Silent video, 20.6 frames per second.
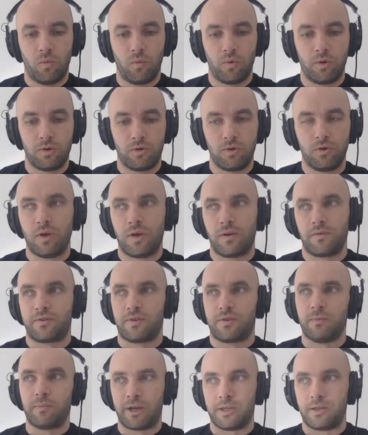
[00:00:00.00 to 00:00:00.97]
do you have
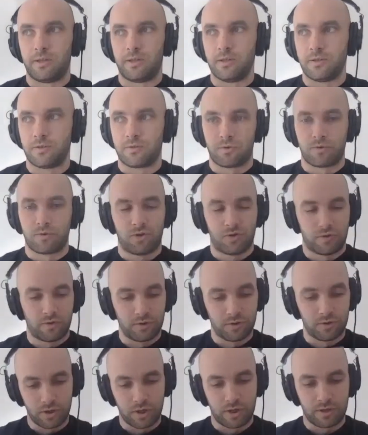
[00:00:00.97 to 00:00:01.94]
some ideas or
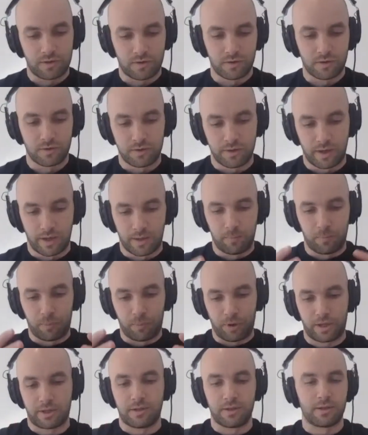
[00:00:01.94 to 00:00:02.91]
suggestions, like
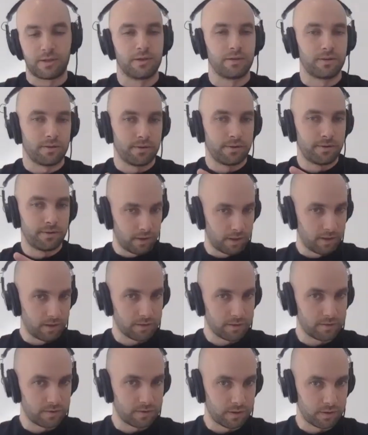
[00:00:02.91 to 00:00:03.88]
practical
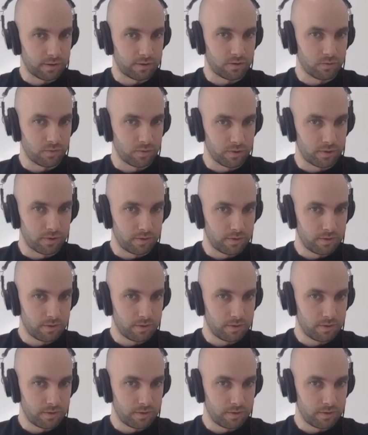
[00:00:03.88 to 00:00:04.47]
things that you would